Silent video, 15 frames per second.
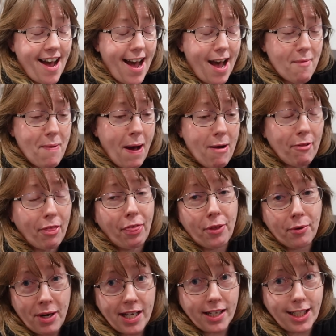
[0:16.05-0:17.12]
About
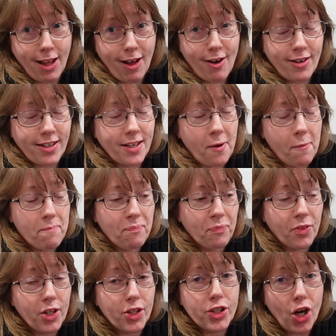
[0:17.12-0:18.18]
3 o'clock,
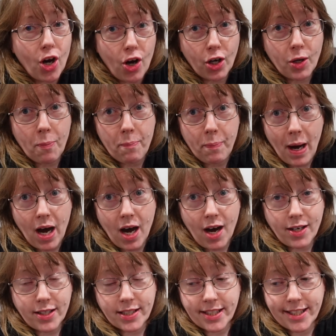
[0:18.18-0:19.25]
the dog
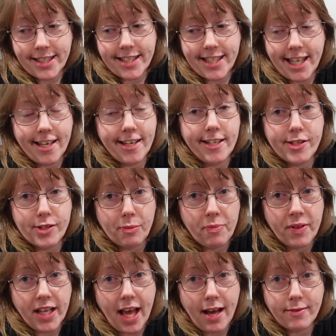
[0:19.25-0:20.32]
barked because he heard
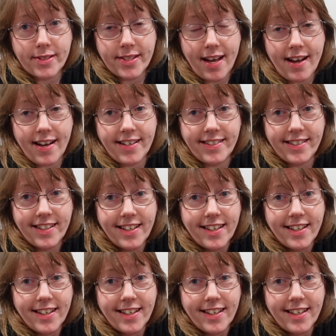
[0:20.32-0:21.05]
something outside